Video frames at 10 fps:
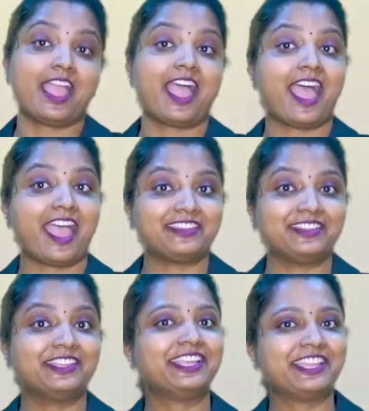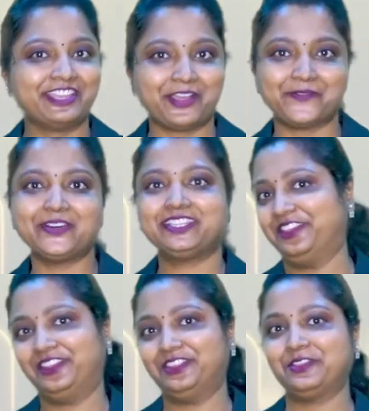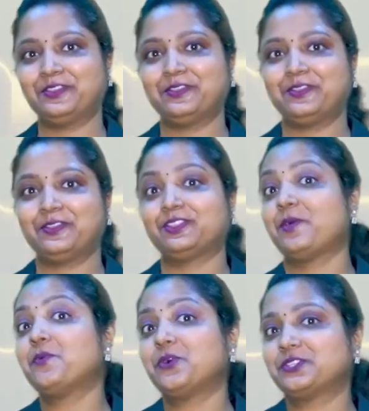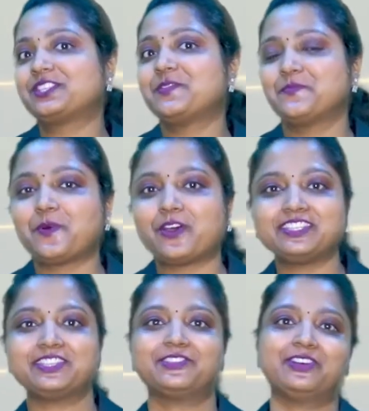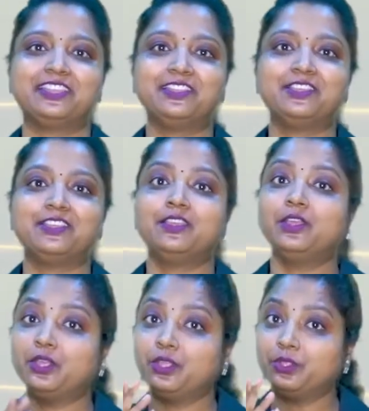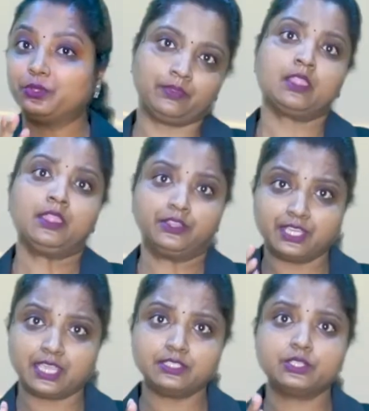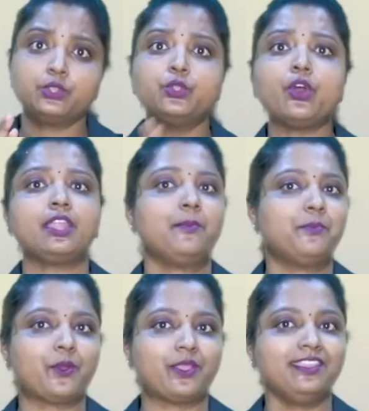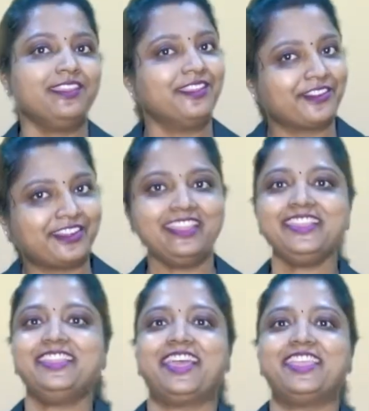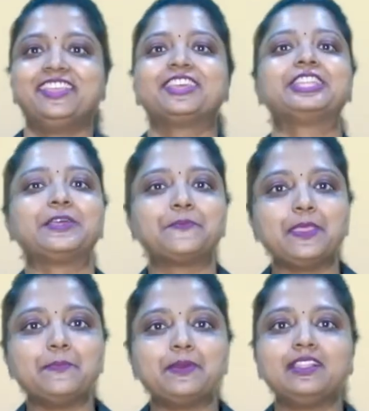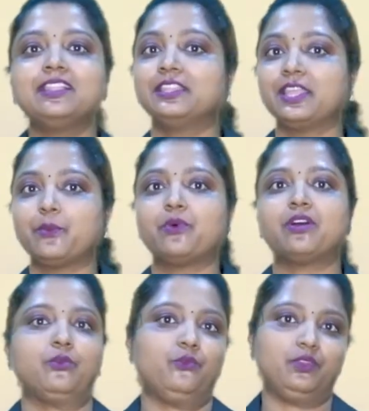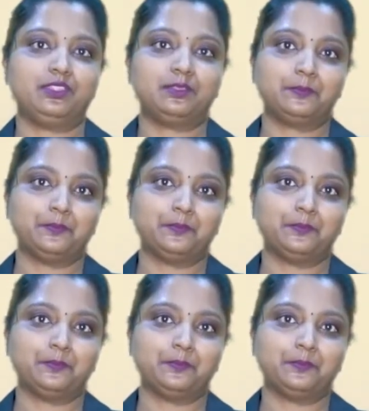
And number three, the most important one, does your employee really like the people they work with?